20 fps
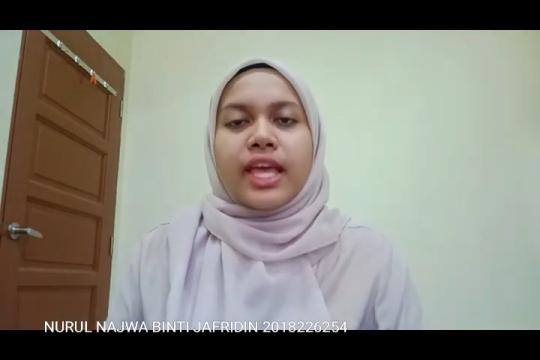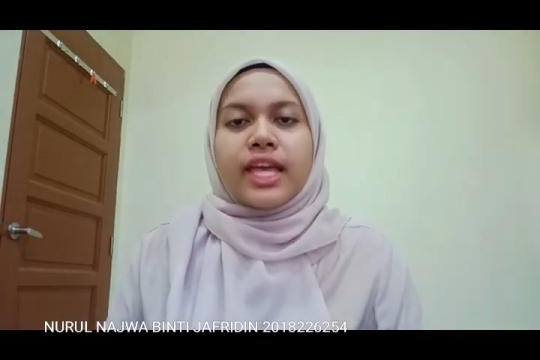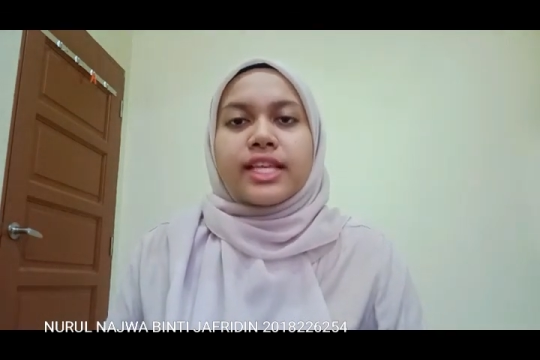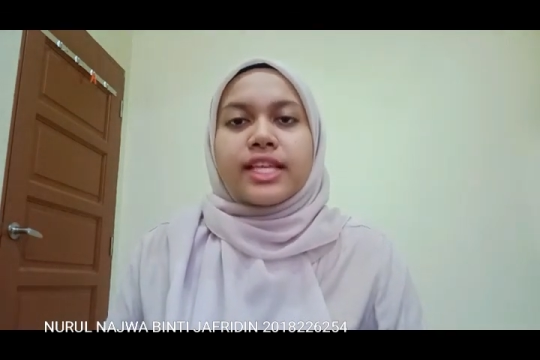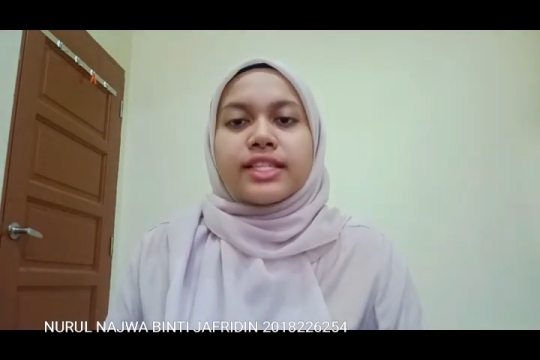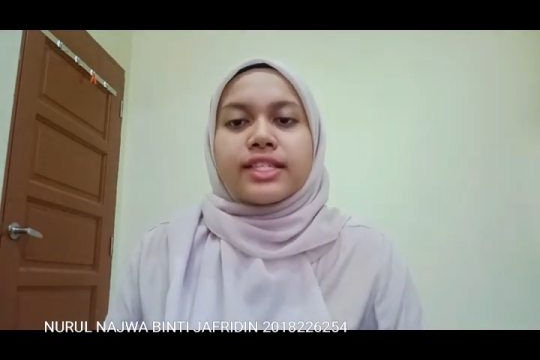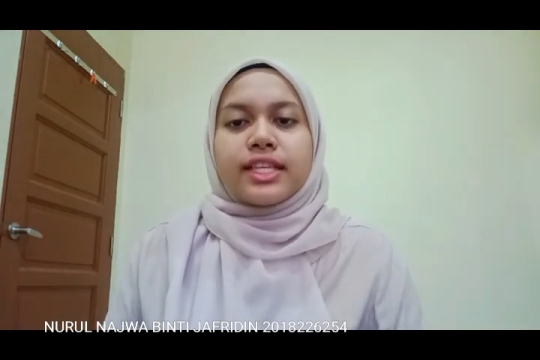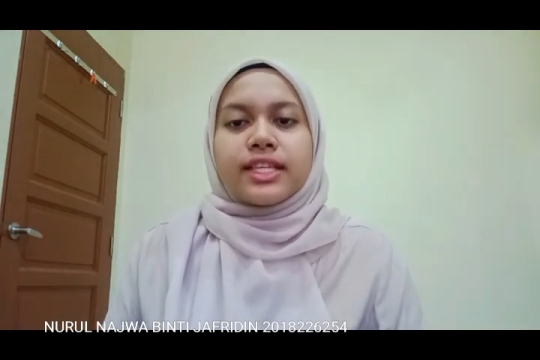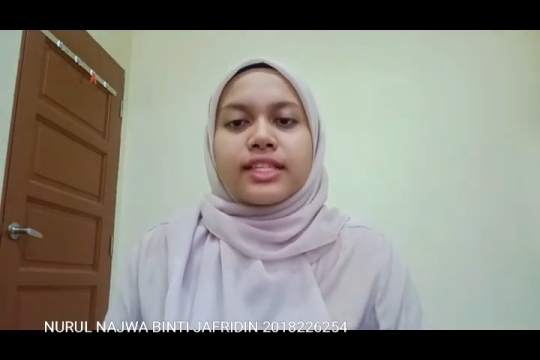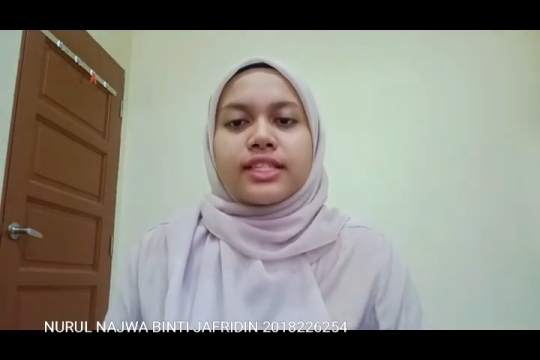
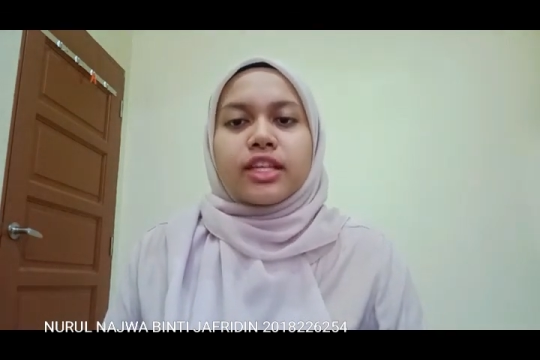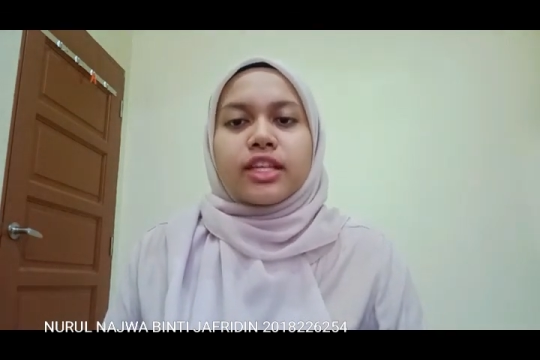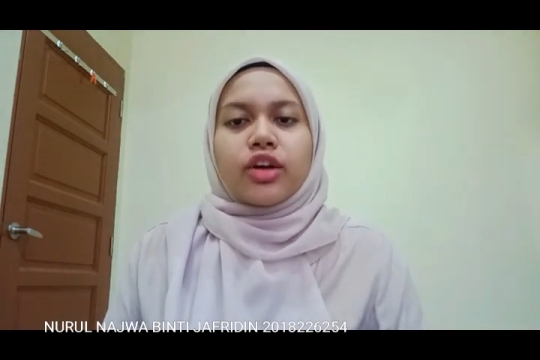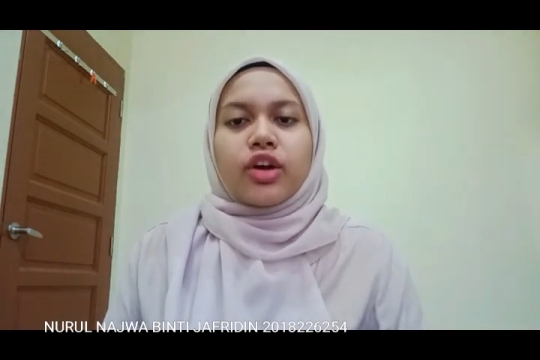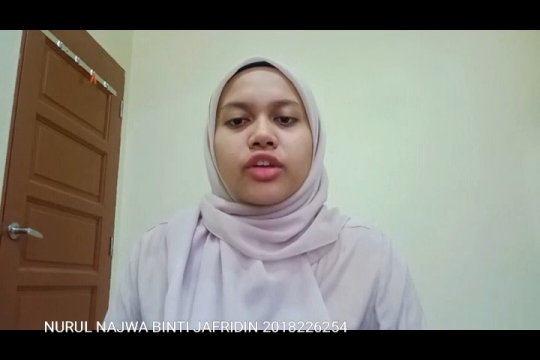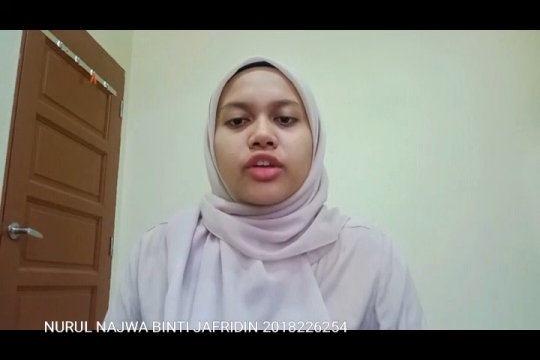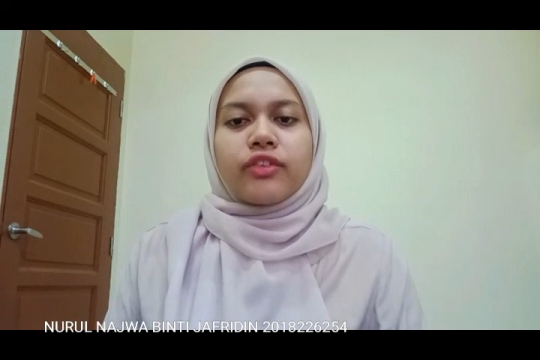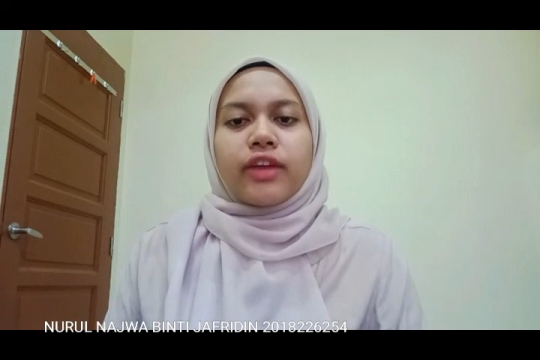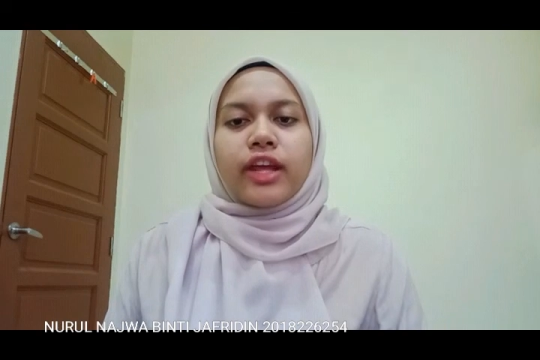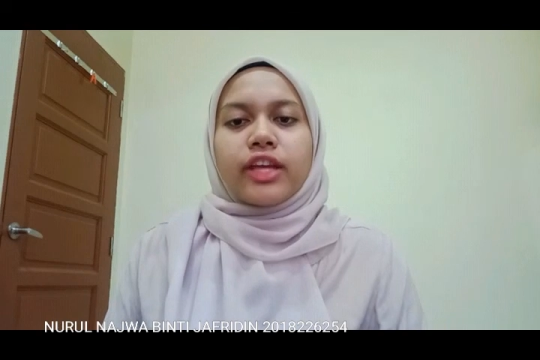Since the
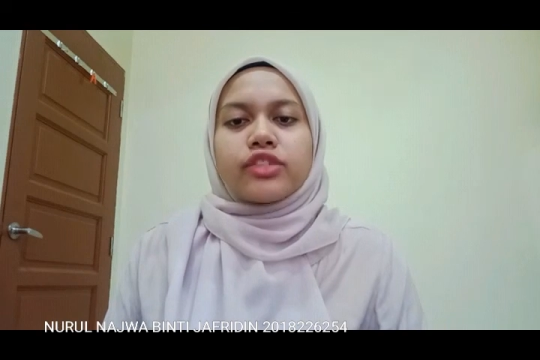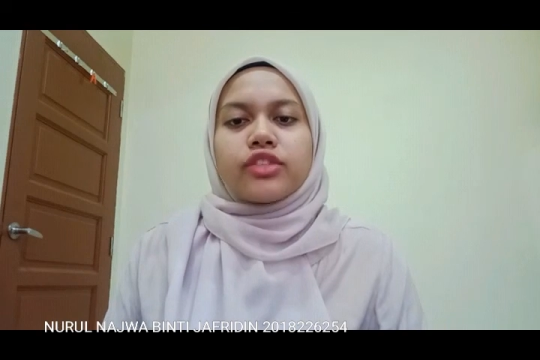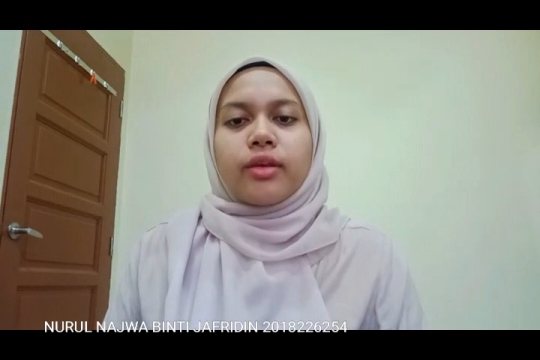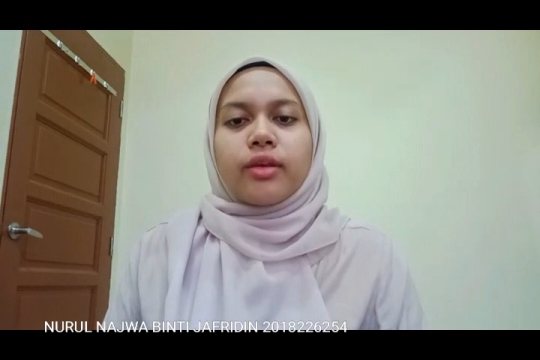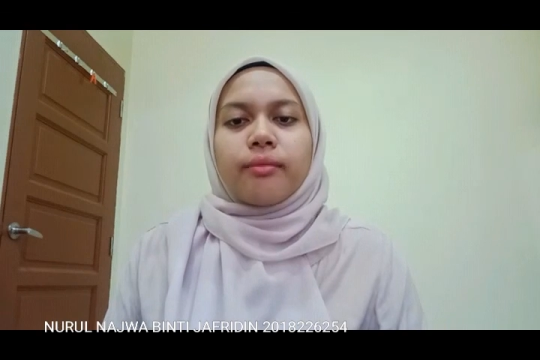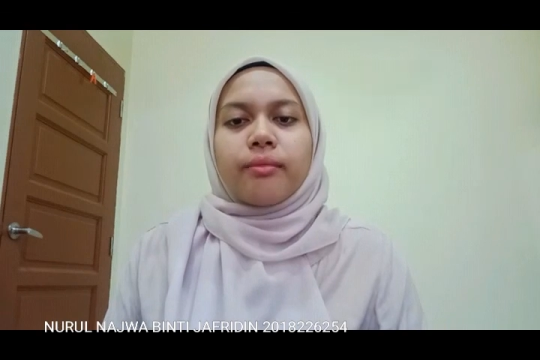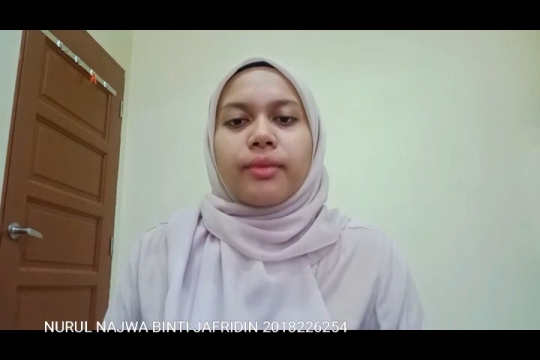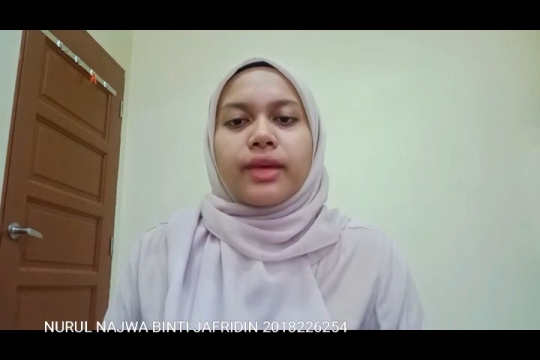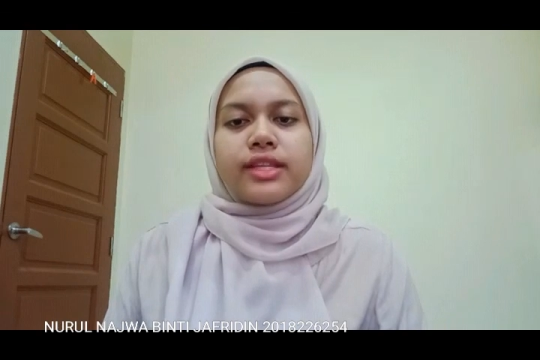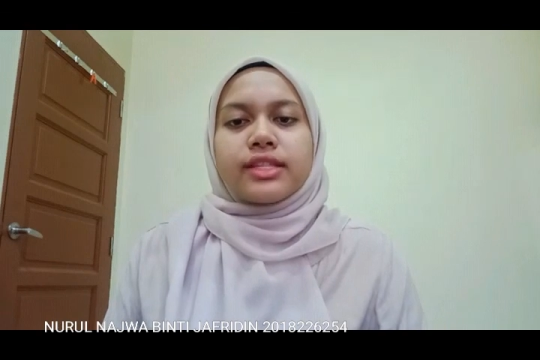contract is
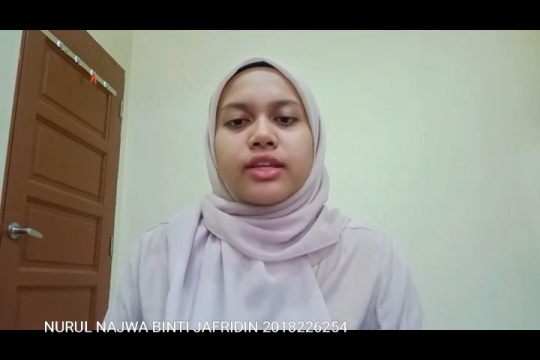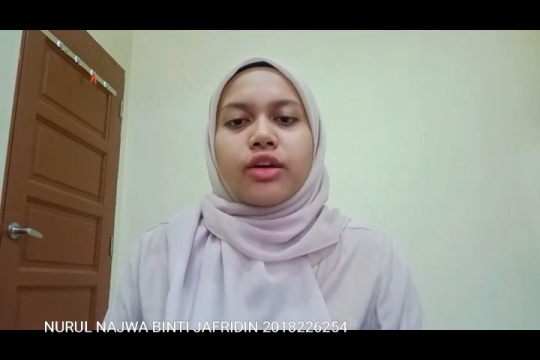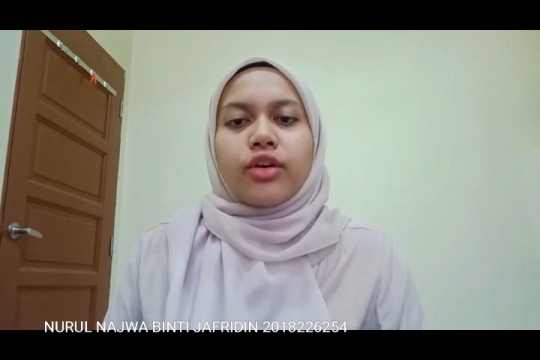not based